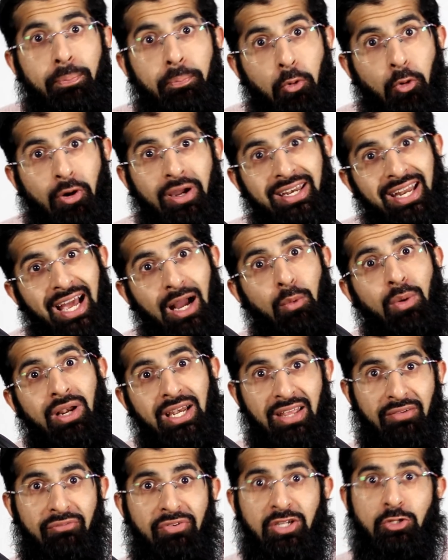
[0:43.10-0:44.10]
We point our
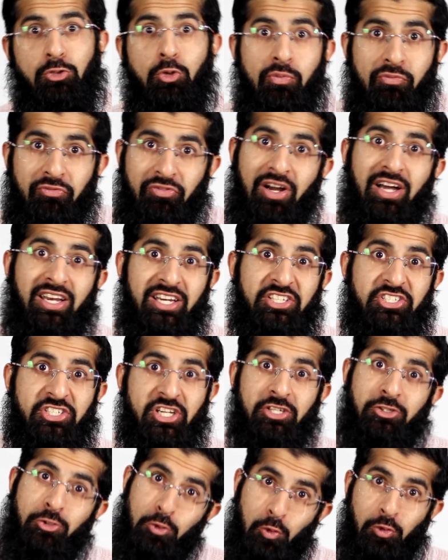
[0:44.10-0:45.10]
living room
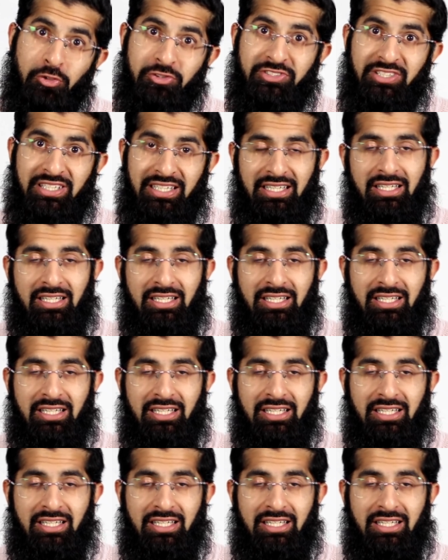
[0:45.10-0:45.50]
furniture towards